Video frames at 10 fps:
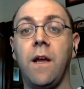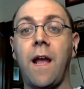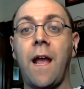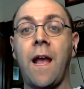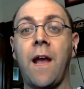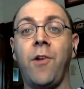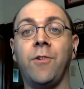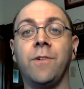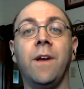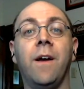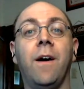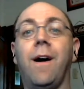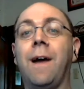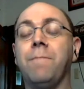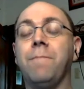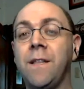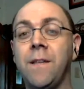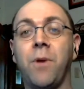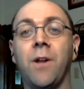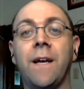And I bit the
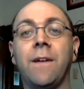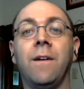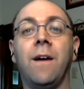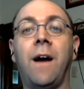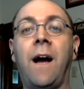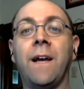bullet. I